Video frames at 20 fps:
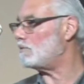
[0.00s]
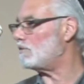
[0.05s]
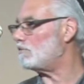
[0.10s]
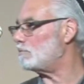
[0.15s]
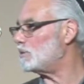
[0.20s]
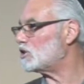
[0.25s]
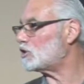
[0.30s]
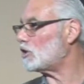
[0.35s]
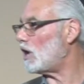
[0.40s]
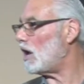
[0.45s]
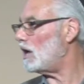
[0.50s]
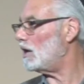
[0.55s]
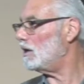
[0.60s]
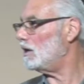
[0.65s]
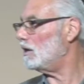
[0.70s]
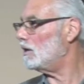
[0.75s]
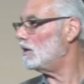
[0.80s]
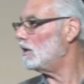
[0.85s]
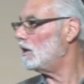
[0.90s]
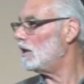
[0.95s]
of Messiah.
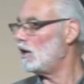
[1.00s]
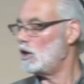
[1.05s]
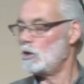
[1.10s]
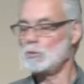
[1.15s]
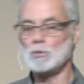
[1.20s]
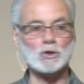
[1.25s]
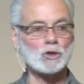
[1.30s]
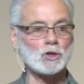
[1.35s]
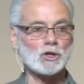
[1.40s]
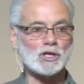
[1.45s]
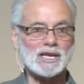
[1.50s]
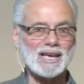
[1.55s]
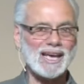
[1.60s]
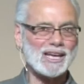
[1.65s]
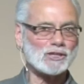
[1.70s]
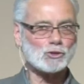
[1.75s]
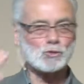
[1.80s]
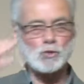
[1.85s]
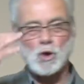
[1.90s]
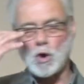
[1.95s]
We're looking
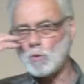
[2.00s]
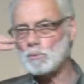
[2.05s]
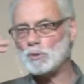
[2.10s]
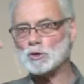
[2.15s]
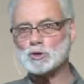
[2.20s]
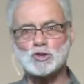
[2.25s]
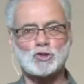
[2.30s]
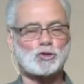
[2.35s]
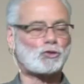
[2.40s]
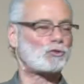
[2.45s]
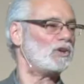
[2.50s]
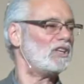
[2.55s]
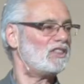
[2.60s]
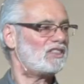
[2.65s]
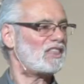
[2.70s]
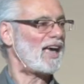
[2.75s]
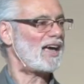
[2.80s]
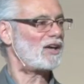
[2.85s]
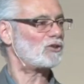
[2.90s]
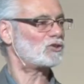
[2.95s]
at almost
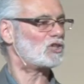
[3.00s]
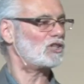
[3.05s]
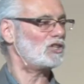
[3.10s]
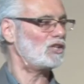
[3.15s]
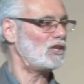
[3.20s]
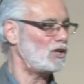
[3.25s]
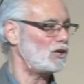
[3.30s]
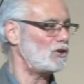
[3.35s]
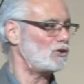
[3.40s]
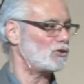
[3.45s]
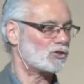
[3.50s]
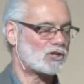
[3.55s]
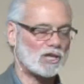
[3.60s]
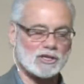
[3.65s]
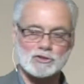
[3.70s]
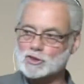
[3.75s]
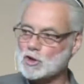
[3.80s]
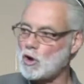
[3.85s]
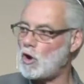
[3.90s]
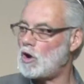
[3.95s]
3,000 years
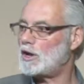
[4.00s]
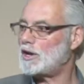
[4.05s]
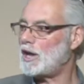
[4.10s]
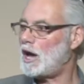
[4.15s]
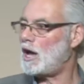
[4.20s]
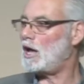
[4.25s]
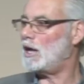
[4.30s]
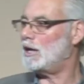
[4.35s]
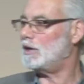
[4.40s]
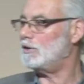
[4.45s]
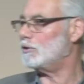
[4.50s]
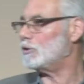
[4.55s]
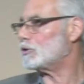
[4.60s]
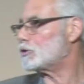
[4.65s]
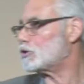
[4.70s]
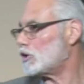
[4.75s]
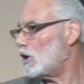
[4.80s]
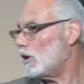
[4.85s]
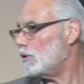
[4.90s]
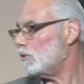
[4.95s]
has gone on or
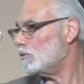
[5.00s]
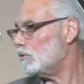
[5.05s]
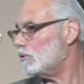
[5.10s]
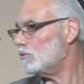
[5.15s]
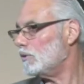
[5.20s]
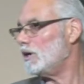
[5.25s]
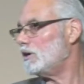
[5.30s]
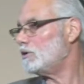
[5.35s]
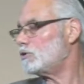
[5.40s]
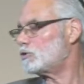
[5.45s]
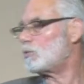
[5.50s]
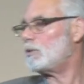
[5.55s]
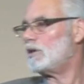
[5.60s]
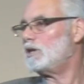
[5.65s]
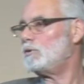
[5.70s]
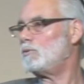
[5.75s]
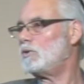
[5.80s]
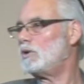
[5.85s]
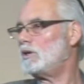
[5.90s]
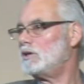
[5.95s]
so, right?
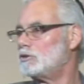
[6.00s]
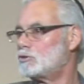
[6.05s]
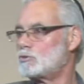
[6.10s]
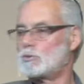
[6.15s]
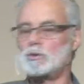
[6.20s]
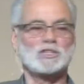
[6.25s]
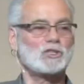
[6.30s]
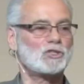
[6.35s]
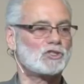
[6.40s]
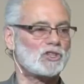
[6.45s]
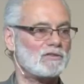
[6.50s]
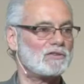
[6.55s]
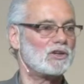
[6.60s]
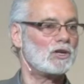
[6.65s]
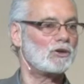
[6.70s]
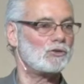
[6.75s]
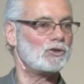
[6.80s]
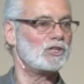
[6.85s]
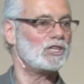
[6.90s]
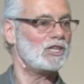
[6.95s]

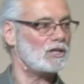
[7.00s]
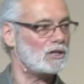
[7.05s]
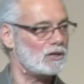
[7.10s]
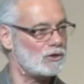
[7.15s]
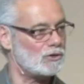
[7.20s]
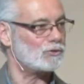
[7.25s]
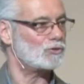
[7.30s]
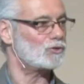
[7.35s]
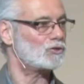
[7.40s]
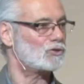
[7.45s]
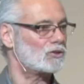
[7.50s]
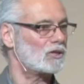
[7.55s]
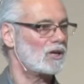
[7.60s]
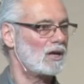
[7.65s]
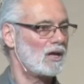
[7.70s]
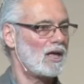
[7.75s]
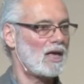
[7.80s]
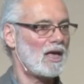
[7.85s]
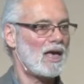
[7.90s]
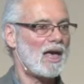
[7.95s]
2,700 years
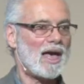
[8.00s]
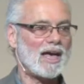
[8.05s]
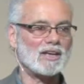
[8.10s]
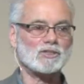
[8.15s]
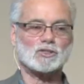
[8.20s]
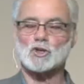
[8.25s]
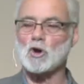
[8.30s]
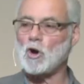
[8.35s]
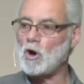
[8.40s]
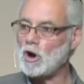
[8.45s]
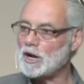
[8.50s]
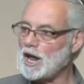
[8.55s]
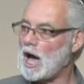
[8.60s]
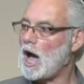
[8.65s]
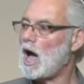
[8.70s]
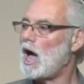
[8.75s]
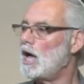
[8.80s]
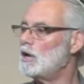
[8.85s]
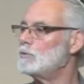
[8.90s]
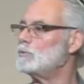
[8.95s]
has gone
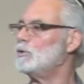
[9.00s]
on